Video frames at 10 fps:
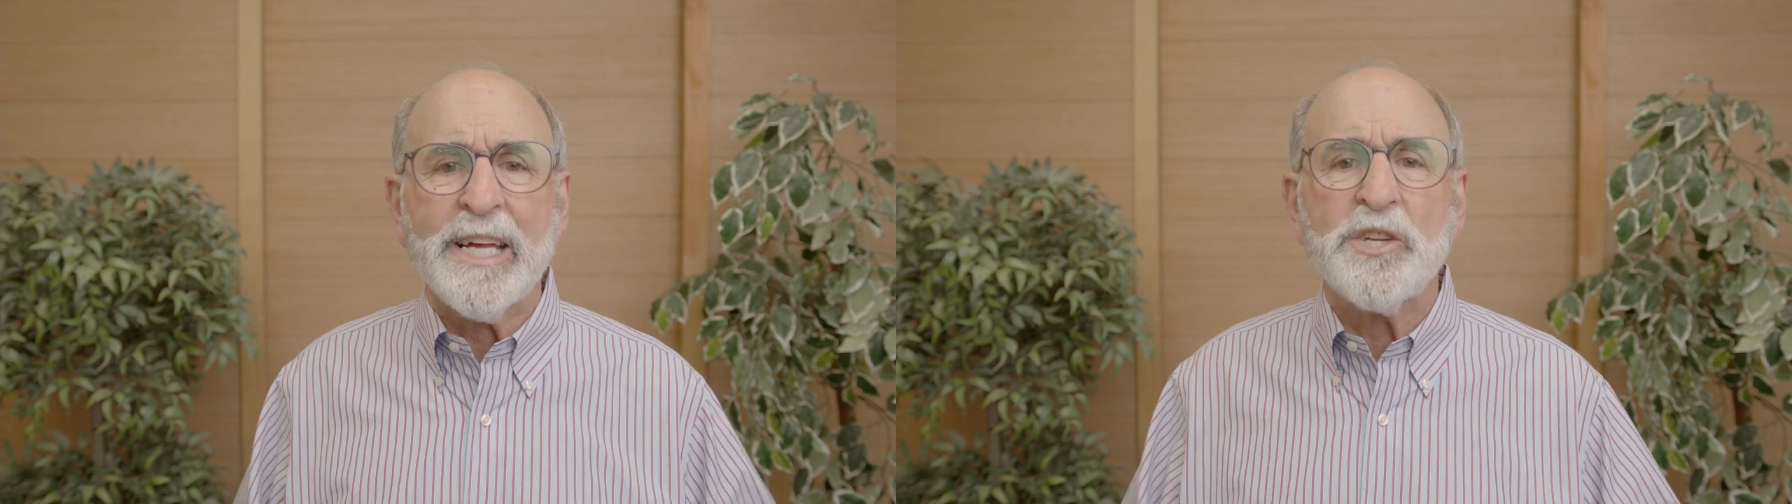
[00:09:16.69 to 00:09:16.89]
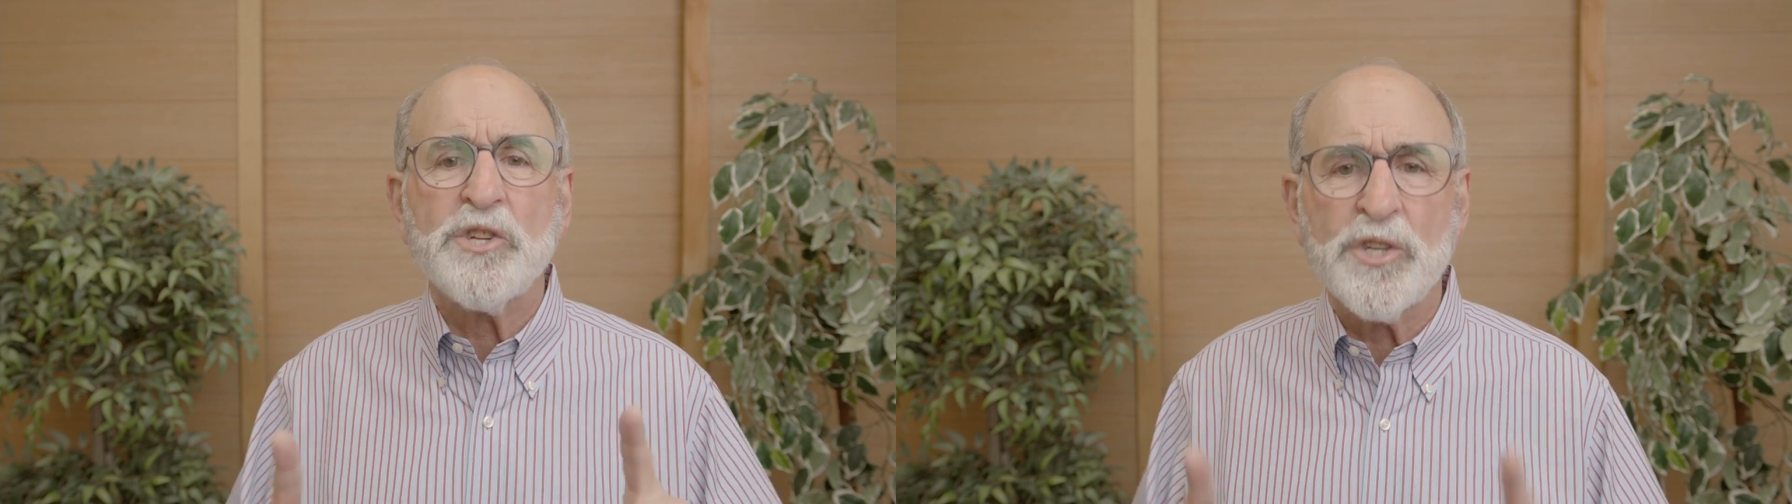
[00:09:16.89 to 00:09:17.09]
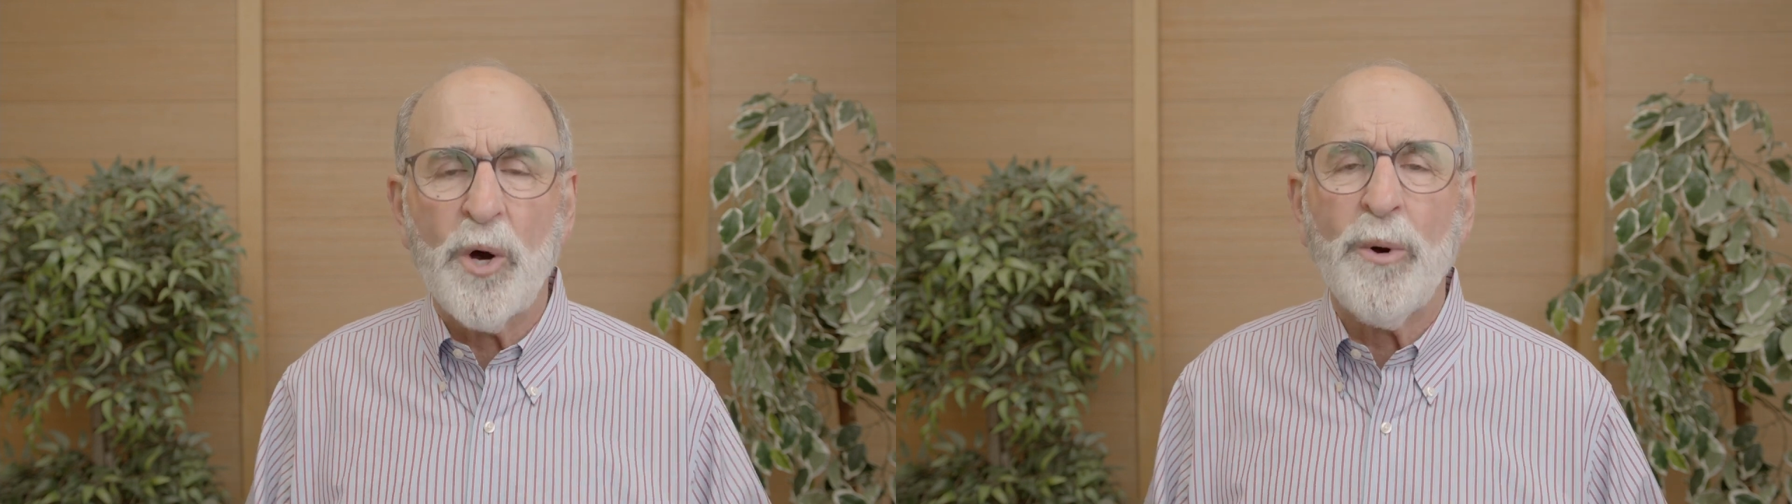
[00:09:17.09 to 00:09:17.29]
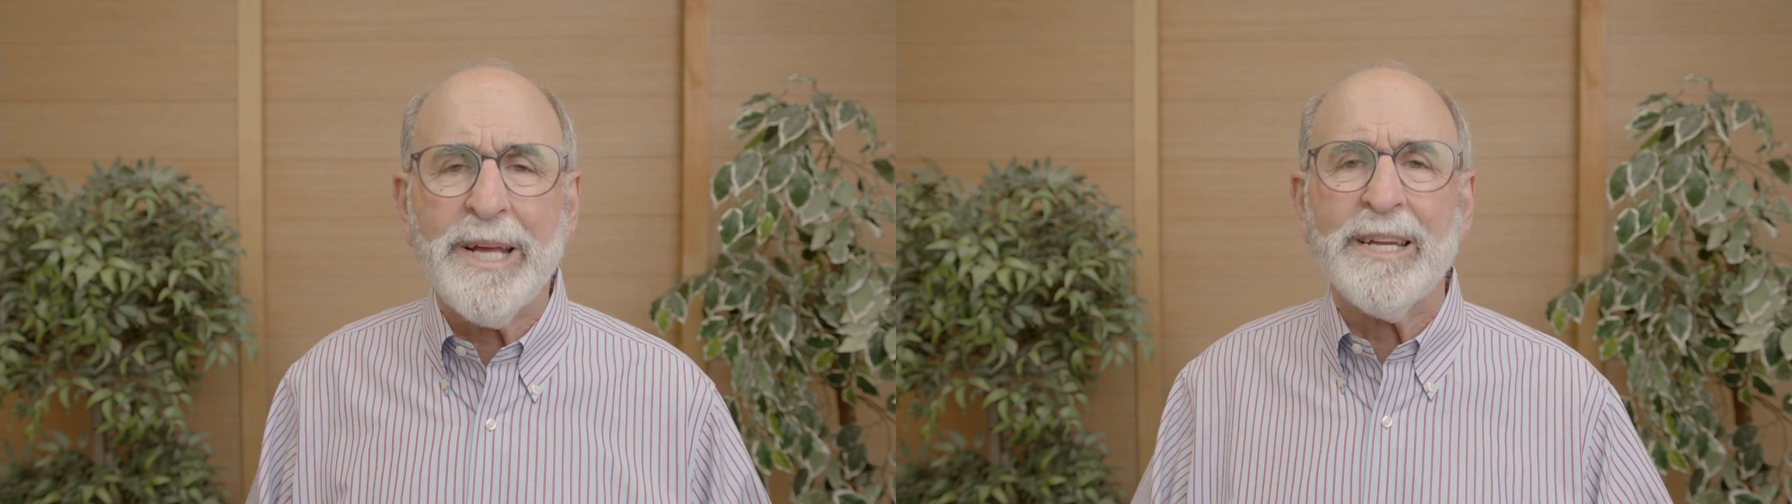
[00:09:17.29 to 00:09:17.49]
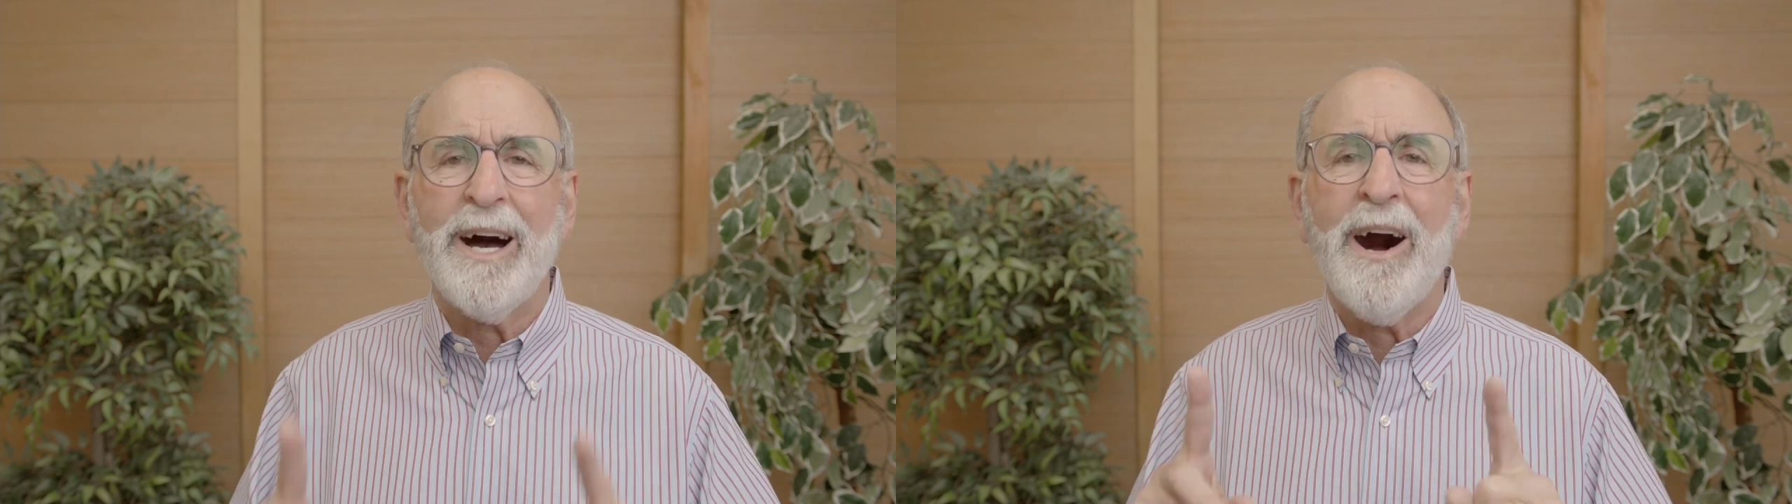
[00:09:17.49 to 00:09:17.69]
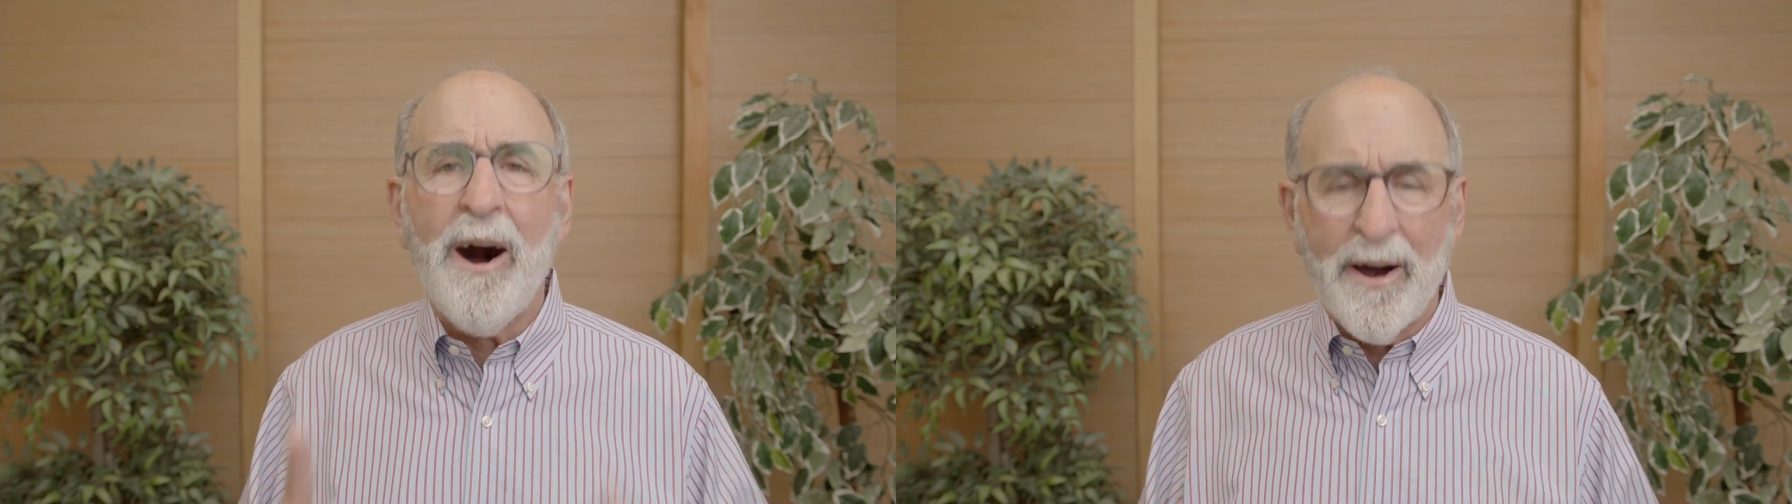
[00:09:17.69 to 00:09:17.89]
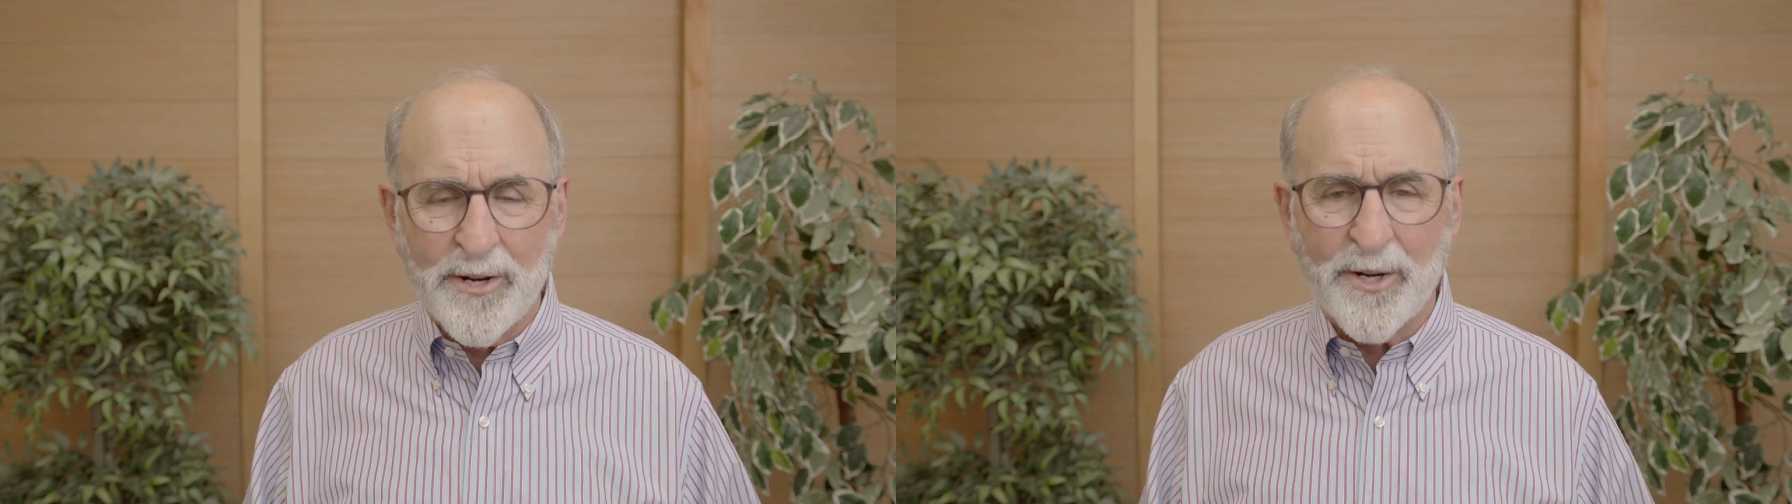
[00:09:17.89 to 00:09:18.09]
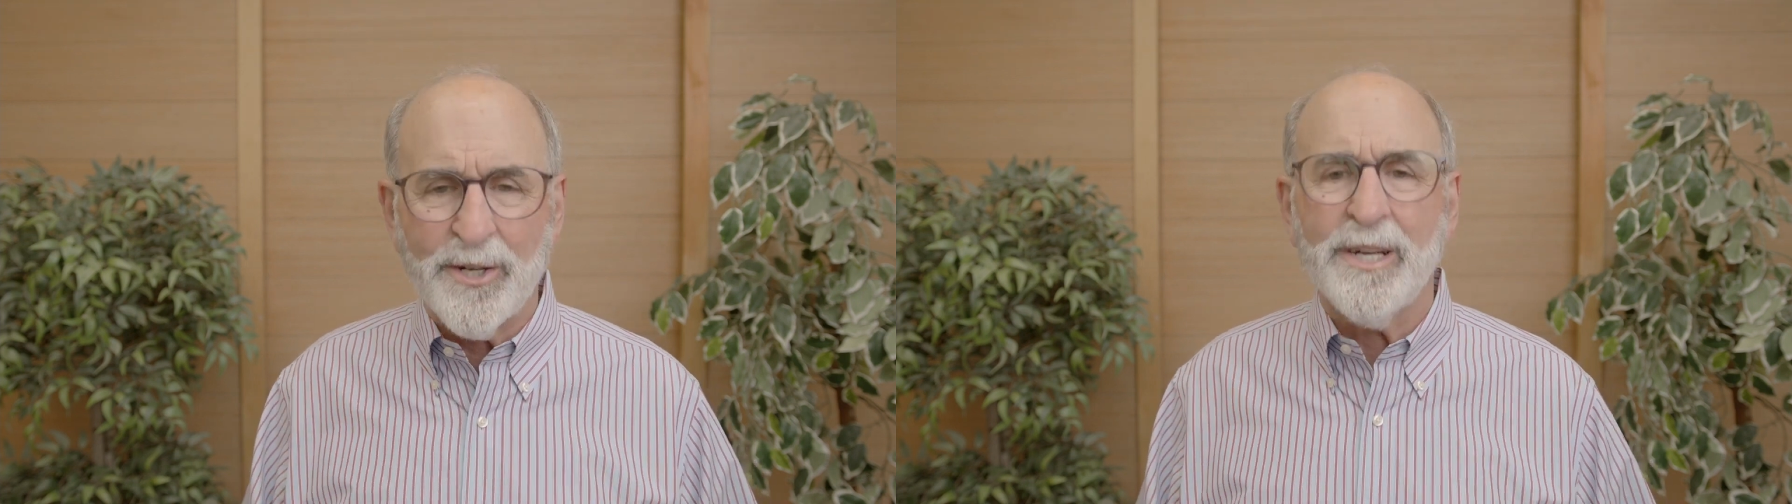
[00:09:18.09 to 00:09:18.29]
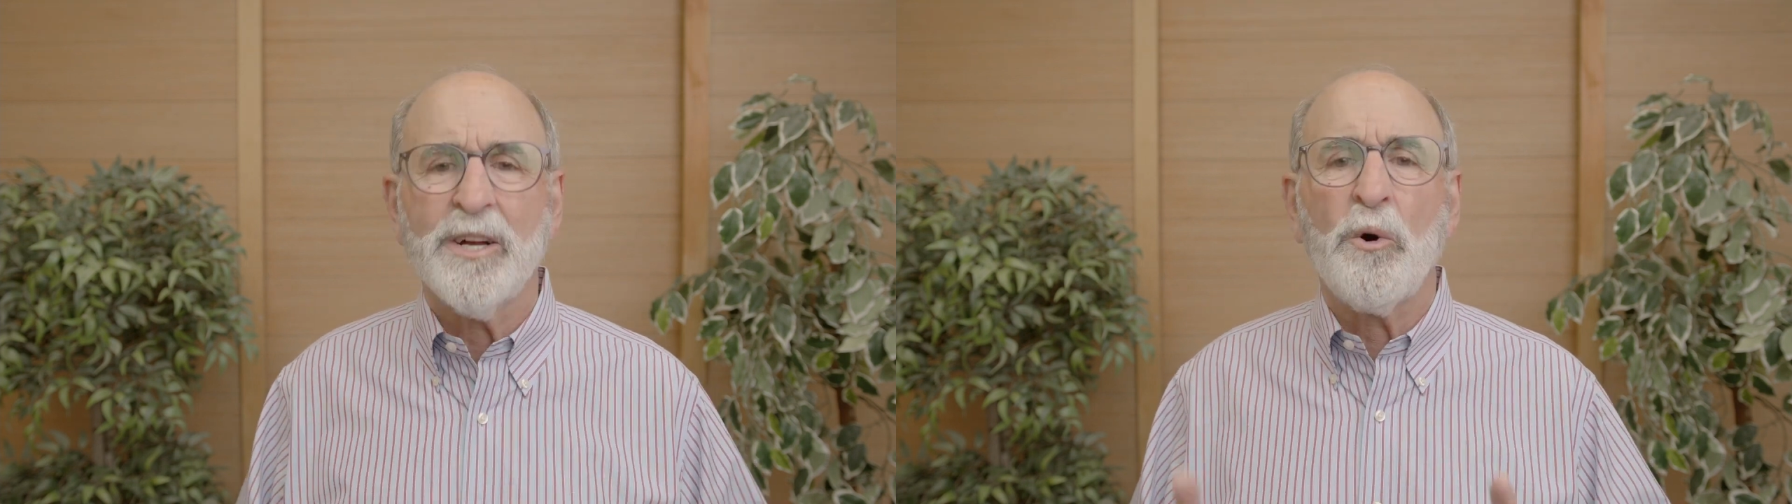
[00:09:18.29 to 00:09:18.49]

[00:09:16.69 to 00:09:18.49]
in showing honor